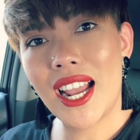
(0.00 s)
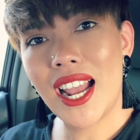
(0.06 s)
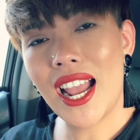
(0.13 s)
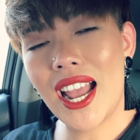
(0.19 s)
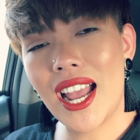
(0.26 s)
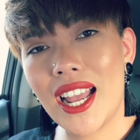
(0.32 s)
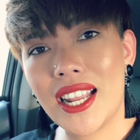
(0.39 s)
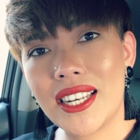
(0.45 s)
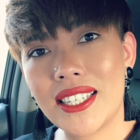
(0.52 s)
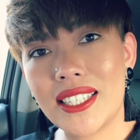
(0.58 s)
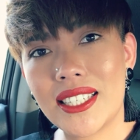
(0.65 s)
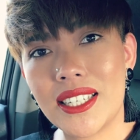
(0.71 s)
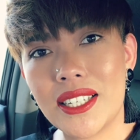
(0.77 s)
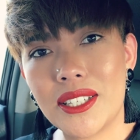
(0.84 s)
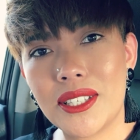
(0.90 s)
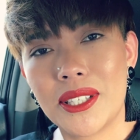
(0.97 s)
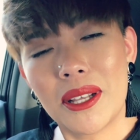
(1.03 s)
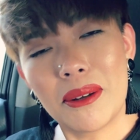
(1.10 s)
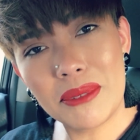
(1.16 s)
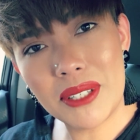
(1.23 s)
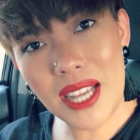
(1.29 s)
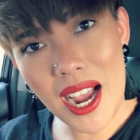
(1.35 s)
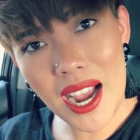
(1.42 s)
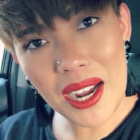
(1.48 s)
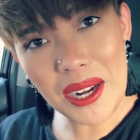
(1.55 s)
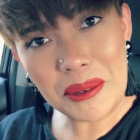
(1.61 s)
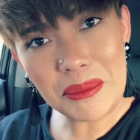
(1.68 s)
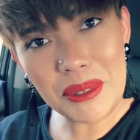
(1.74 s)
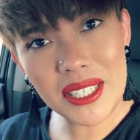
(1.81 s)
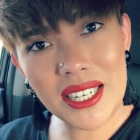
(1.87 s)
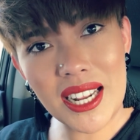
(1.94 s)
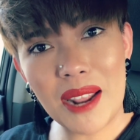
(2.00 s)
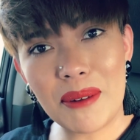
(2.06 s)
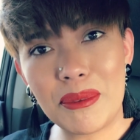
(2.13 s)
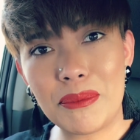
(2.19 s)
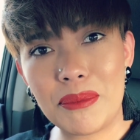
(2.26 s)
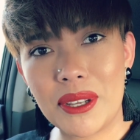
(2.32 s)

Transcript: and sometimes it can be